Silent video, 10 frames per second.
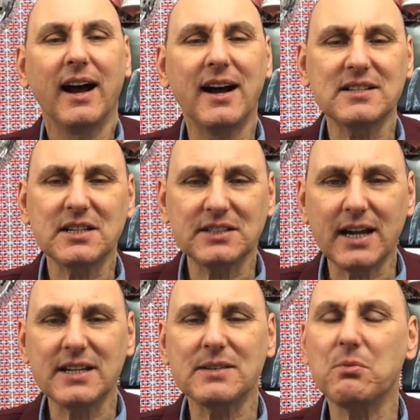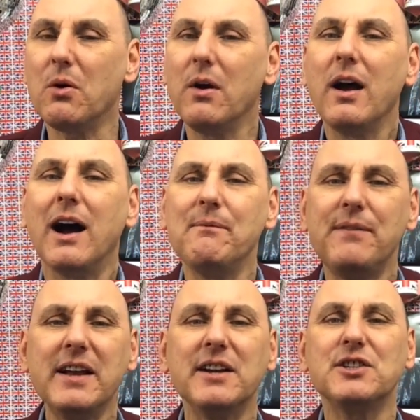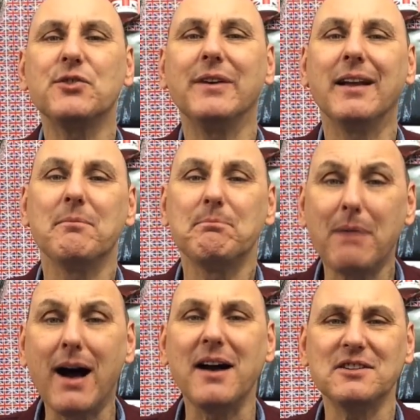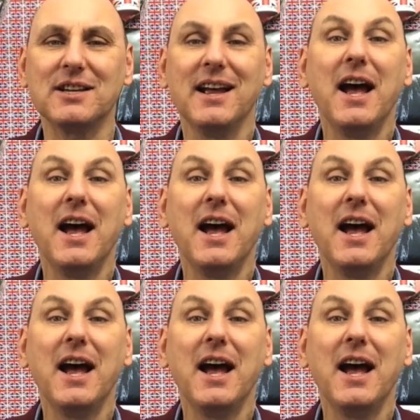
I said, "Yeah." He said, "Well, I'm thinking of doing it, but..."